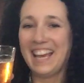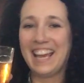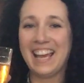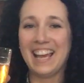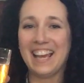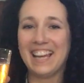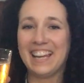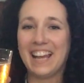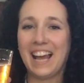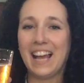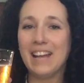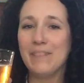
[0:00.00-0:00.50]

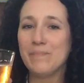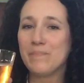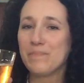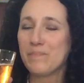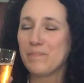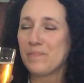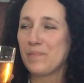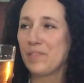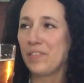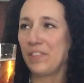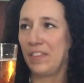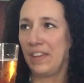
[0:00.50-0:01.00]
And I
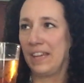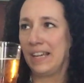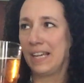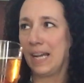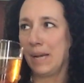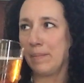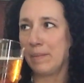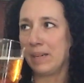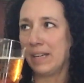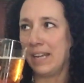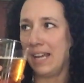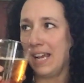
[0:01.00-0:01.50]
think
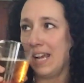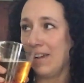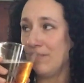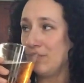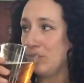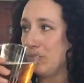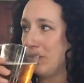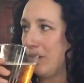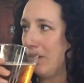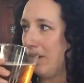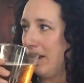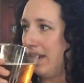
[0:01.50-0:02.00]
I'm gonna have
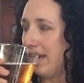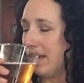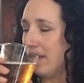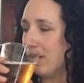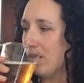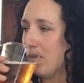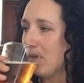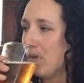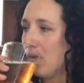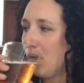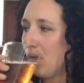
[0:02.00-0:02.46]
to agree.